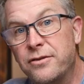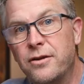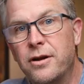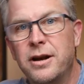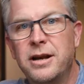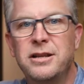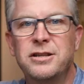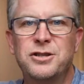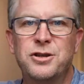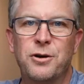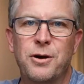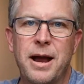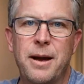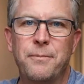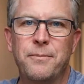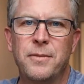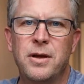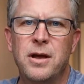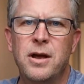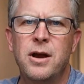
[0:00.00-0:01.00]
on Instagram.
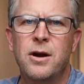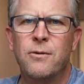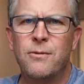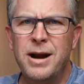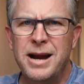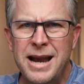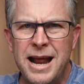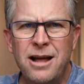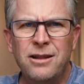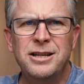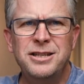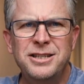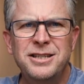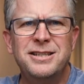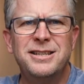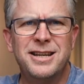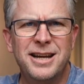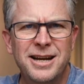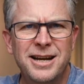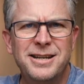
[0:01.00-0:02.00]
Right now, let's
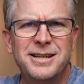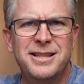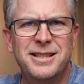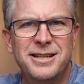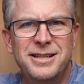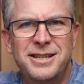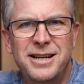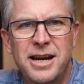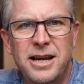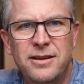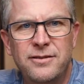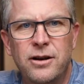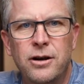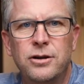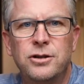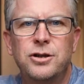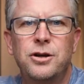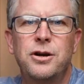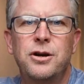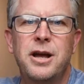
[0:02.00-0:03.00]
just cut to the chase and I'll
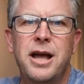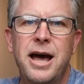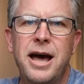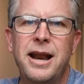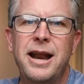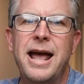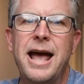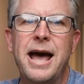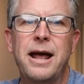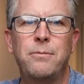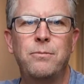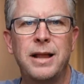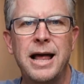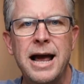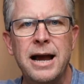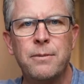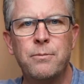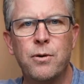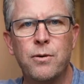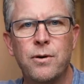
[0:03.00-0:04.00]
show you how to add
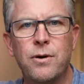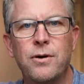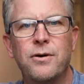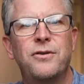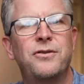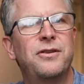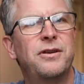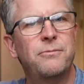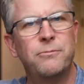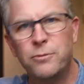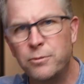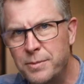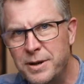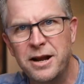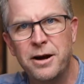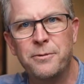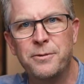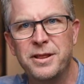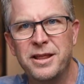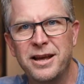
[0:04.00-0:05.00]
black borders and we'll be
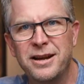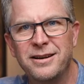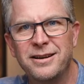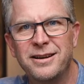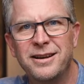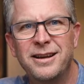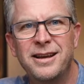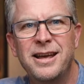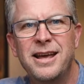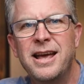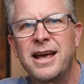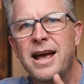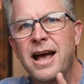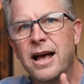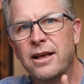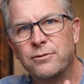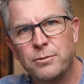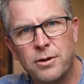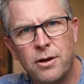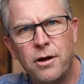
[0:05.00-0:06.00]
done with it.
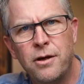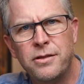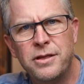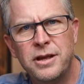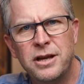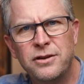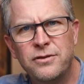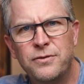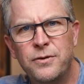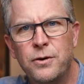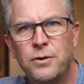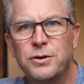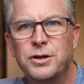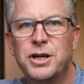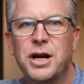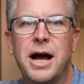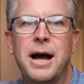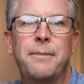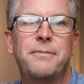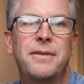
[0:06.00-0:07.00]
As with all things
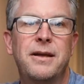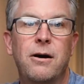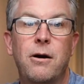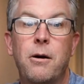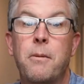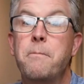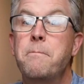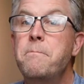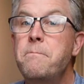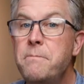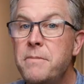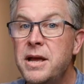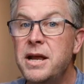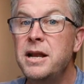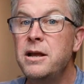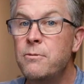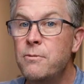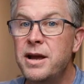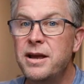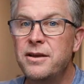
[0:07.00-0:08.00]
Photoshop, there are
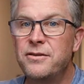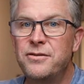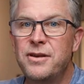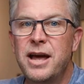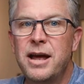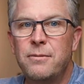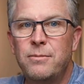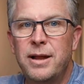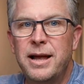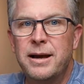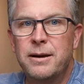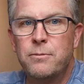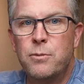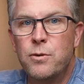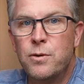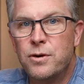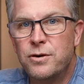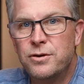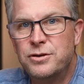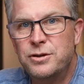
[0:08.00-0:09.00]
many ways to add black
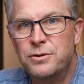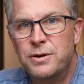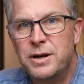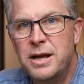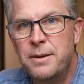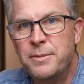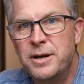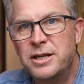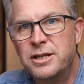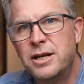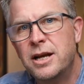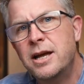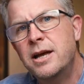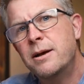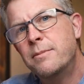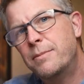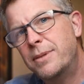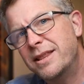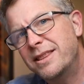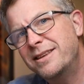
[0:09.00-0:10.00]
borders to an image,
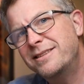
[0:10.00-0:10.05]
but